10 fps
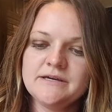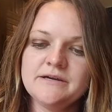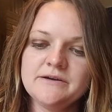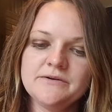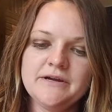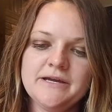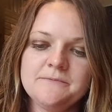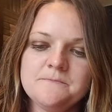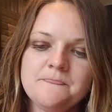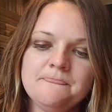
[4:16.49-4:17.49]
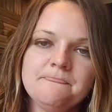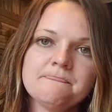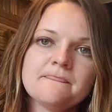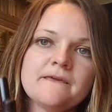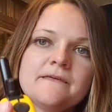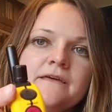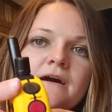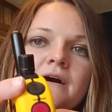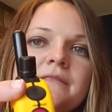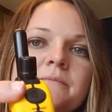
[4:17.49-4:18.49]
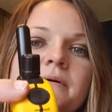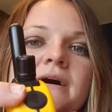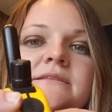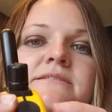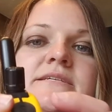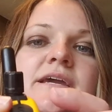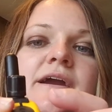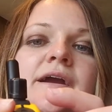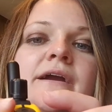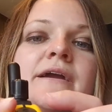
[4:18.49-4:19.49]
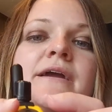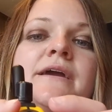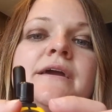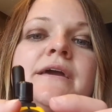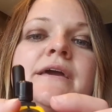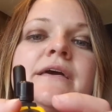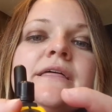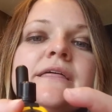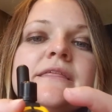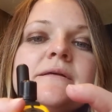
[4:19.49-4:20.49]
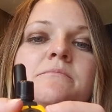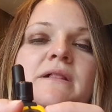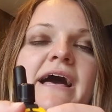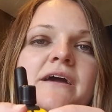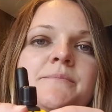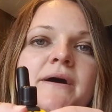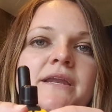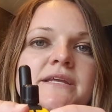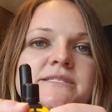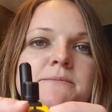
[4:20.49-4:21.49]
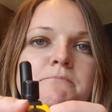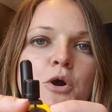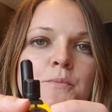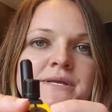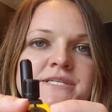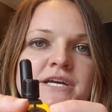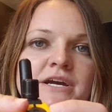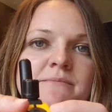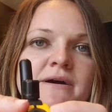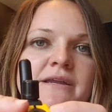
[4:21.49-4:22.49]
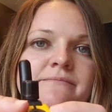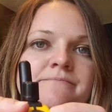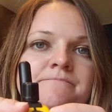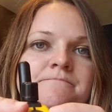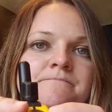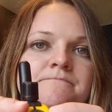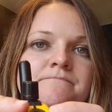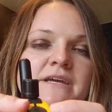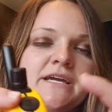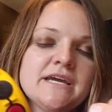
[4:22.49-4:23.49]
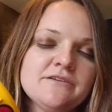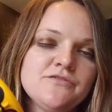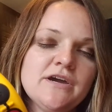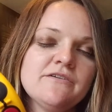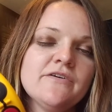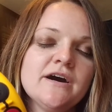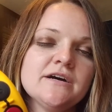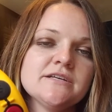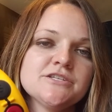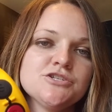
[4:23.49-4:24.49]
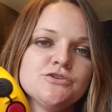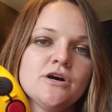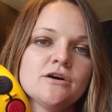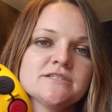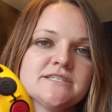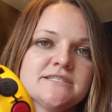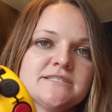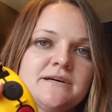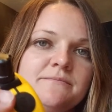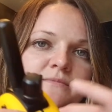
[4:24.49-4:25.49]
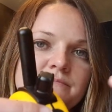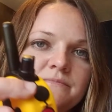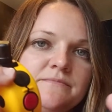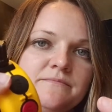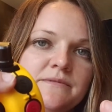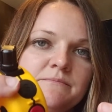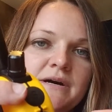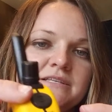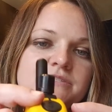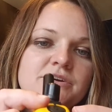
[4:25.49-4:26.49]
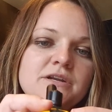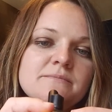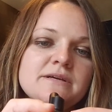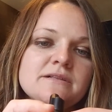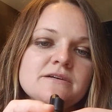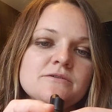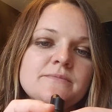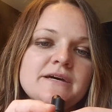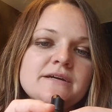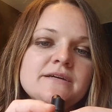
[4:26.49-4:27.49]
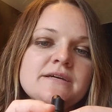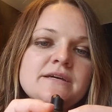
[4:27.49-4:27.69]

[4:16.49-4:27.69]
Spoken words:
All right. On the buttons here, the black button is a momentary button. Again, if you have a two-dog system, buttons are going to be a little bit